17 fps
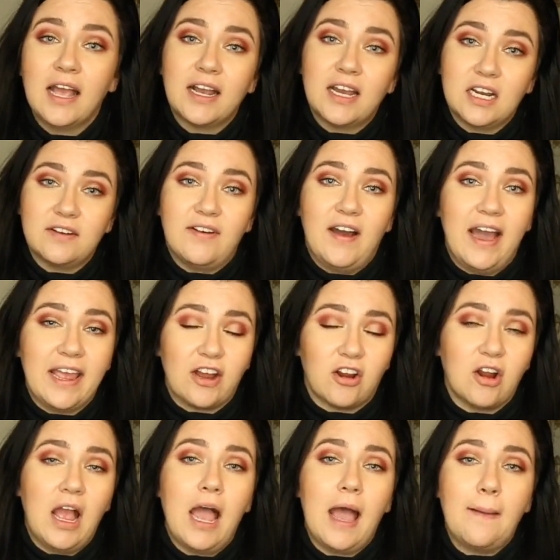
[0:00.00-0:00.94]
kind of
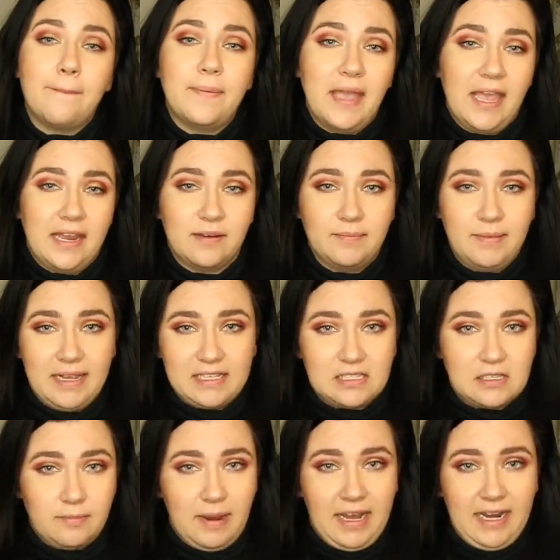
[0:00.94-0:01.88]
higher up and makes
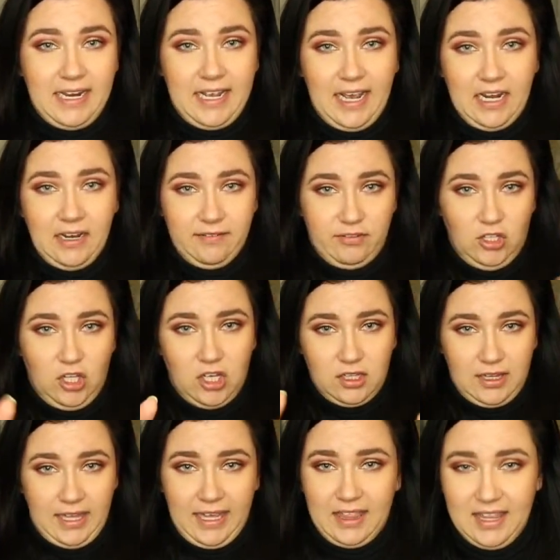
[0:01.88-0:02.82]
the body kind of
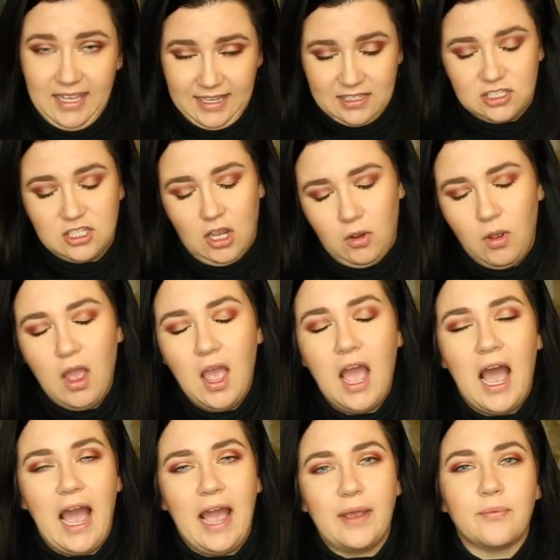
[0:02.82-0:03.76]
look like this. So
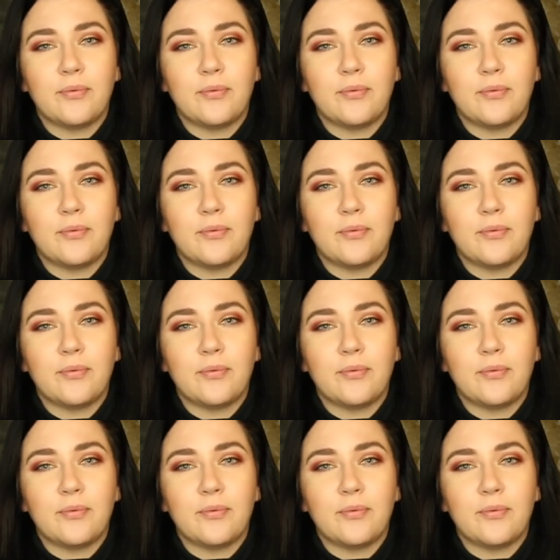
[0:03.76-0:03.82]
I